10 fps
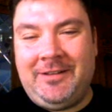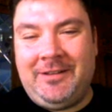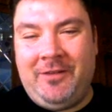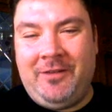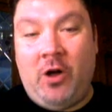
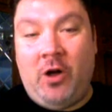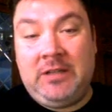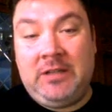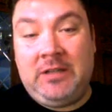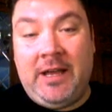of
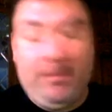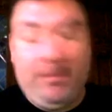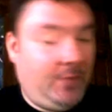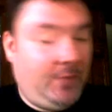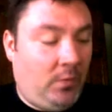all
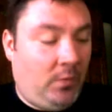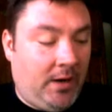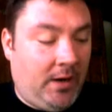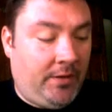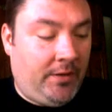time,
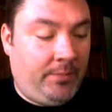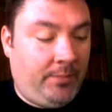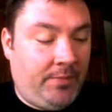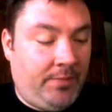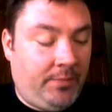where
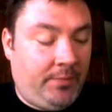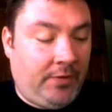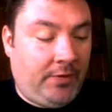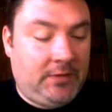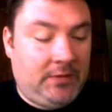the
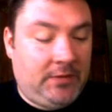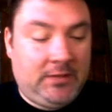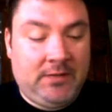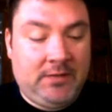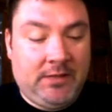priest
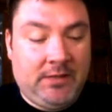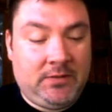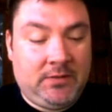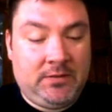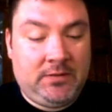is
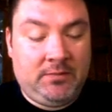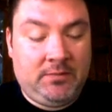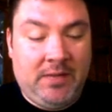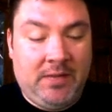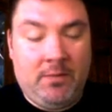
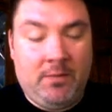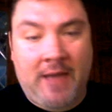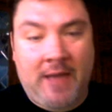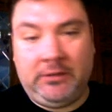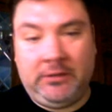being
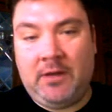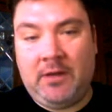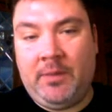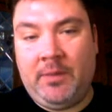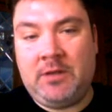battled
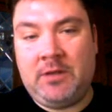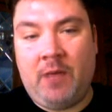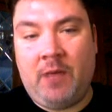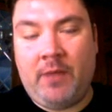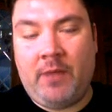up on
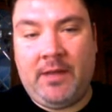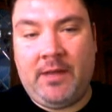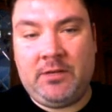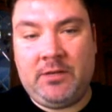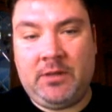top, right on the
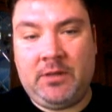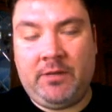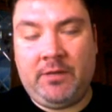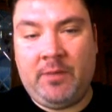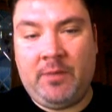edge of the
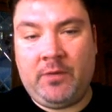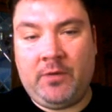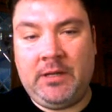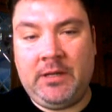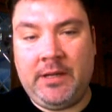cliff, right before
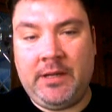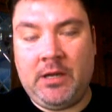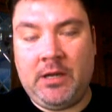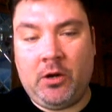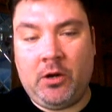killing a
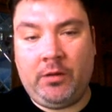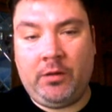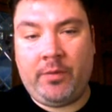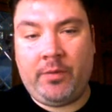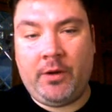young girl
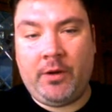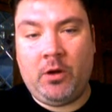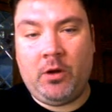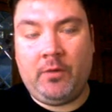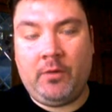or throwing her
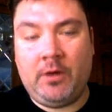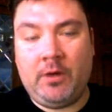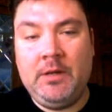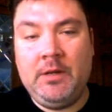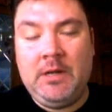
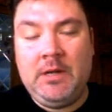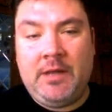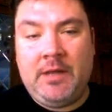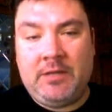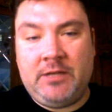over
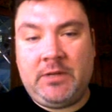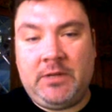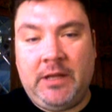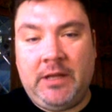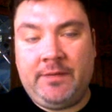the edge of a
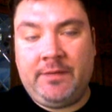cliff.